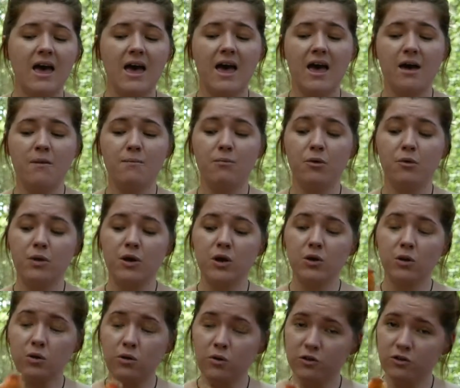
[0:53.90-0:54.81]
Um, but
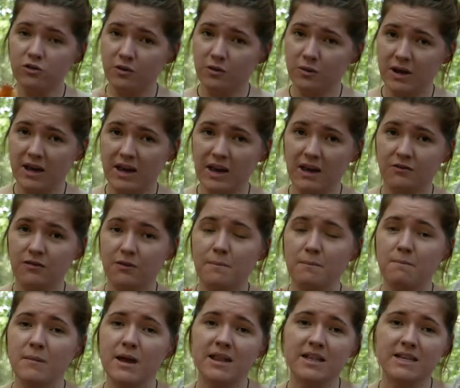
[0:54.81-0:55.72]
we also have
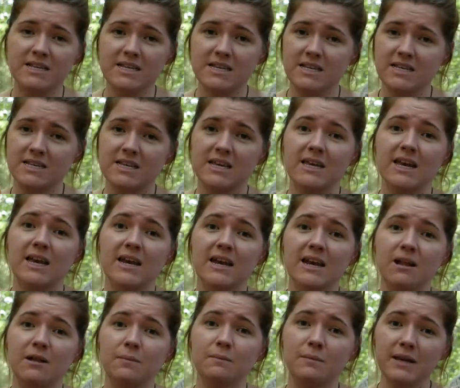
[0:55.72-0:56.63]
melanistic
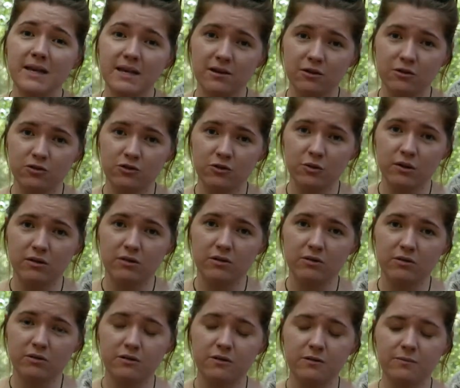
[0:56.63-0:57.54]
and albino
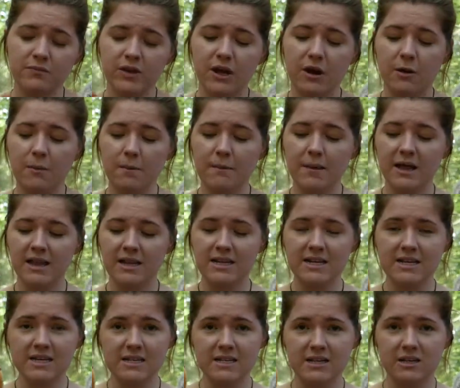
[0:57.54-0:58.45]
squirrels. Now
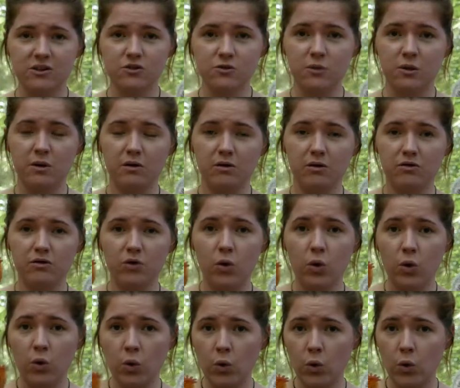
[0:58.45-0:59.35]
melanistic squirrels,
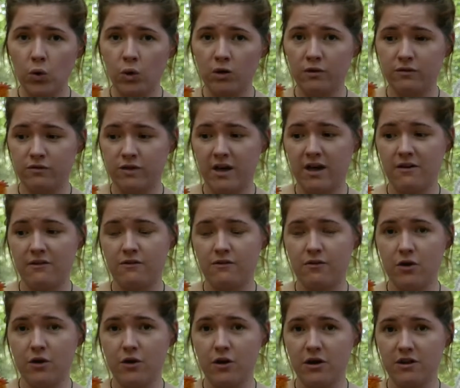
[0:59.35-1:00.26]
all of their
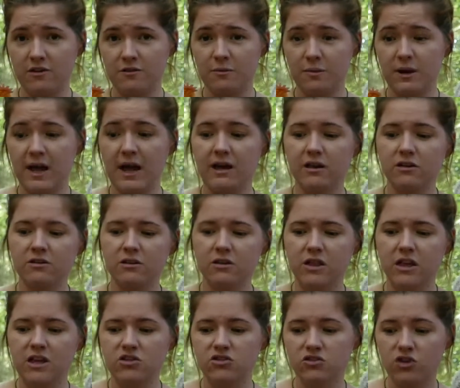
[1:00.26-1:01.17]
fur is black,
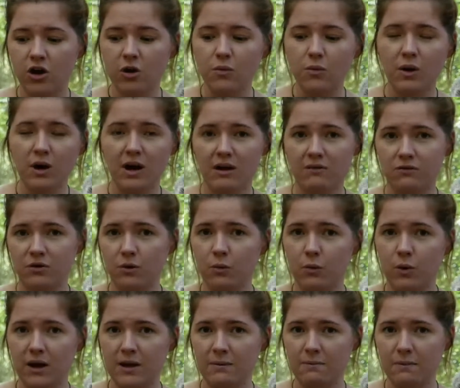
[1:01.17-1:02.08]
so they don't have
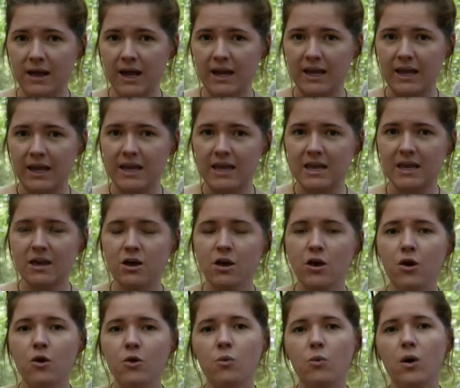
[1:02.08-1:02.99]
the white belly.
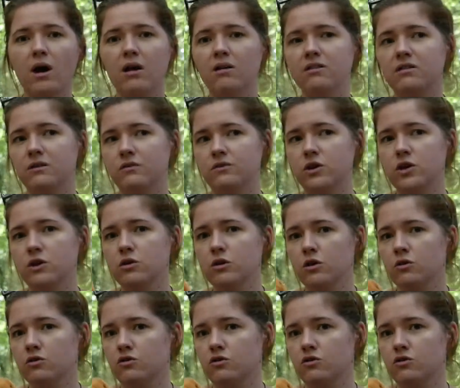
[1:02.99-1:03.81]
Whereas if you go